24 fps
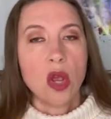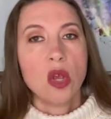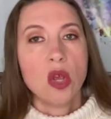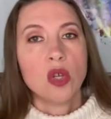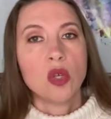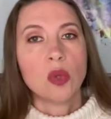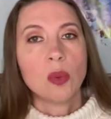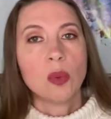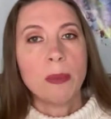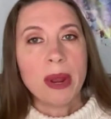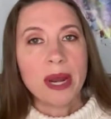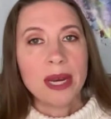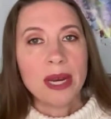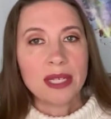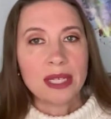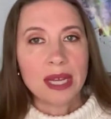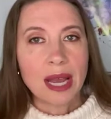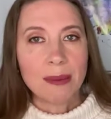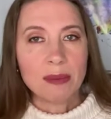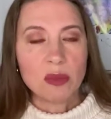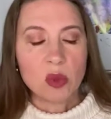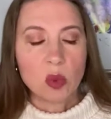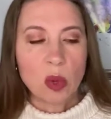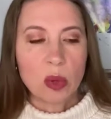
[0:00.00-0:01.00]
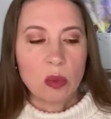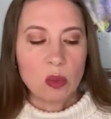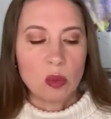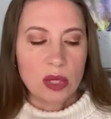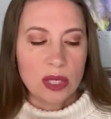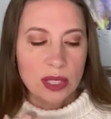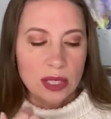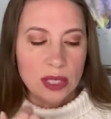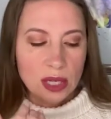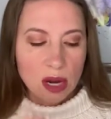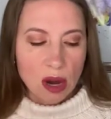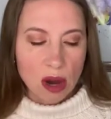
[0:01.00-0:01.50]
So many times when we
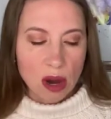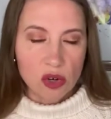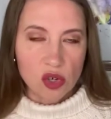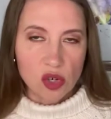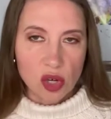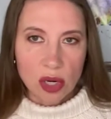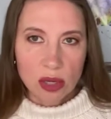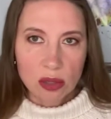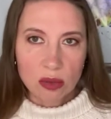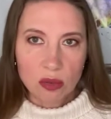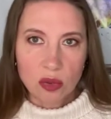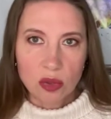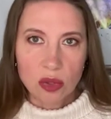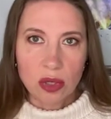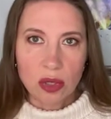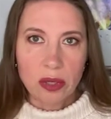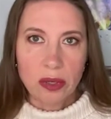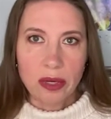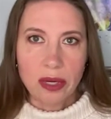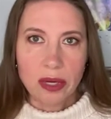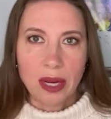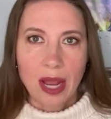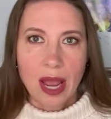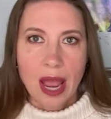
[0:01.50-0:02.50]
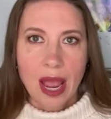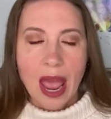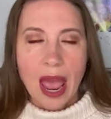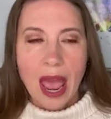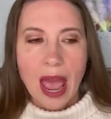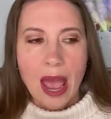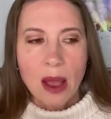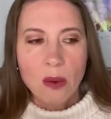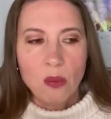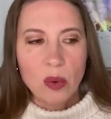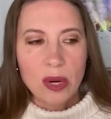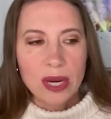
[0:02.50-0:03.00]
see our children
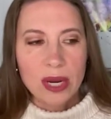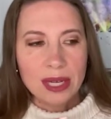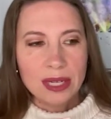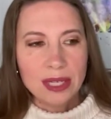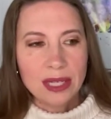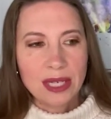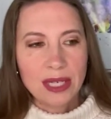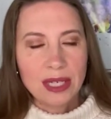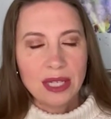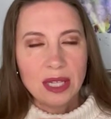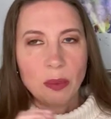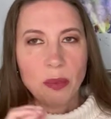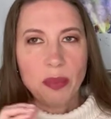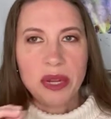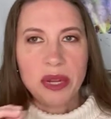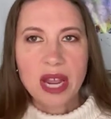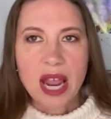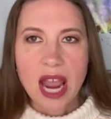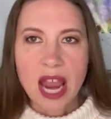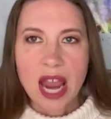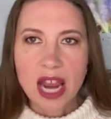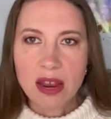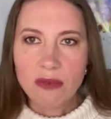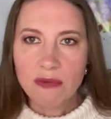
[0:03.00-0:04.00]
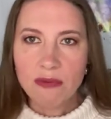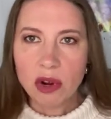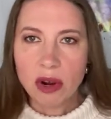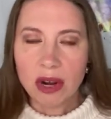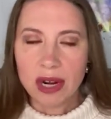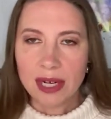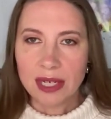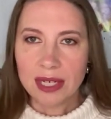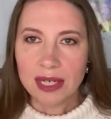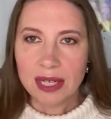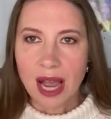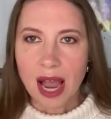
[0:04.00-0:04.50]
and we can see the behavior
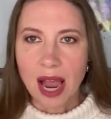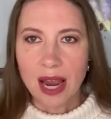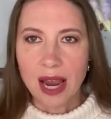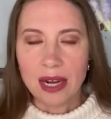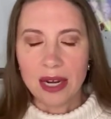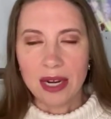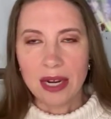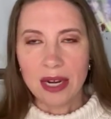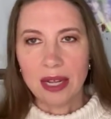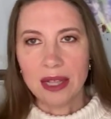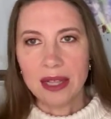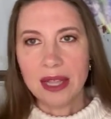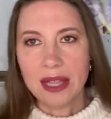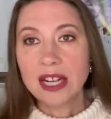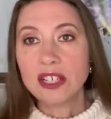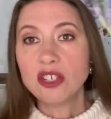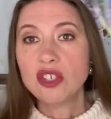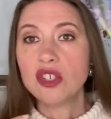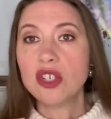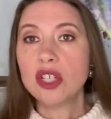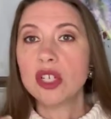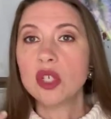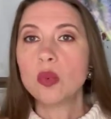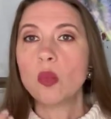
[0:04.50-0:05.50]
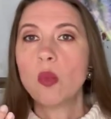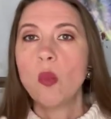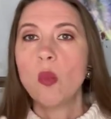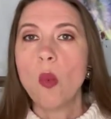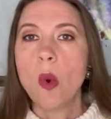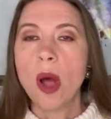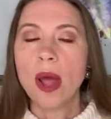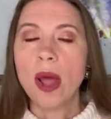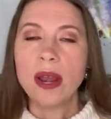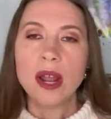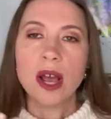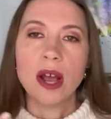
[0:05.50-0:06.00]
anxiety, that's just
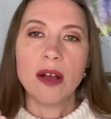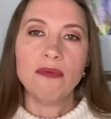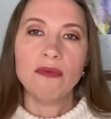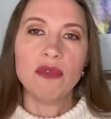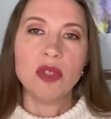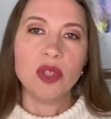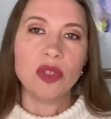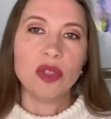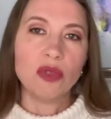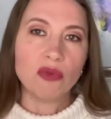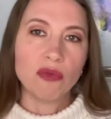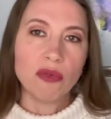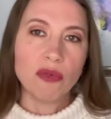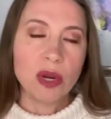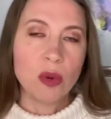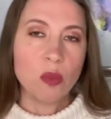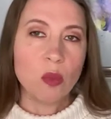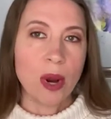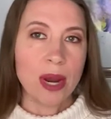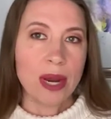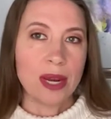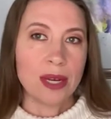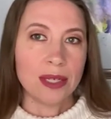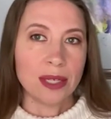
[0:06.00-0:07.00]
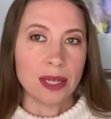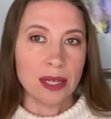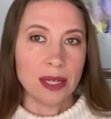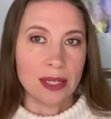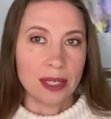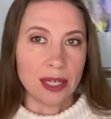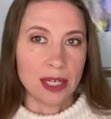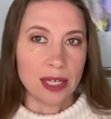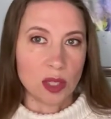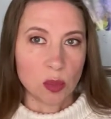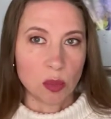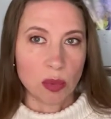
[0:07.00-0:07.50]
one of the three ways
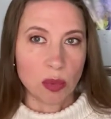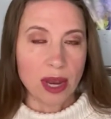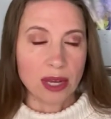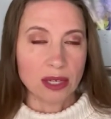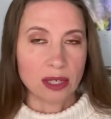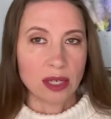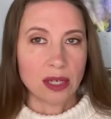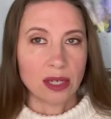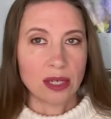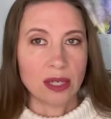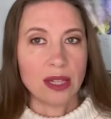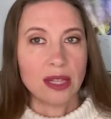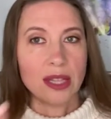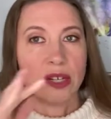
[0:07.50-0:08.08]
it's expressed.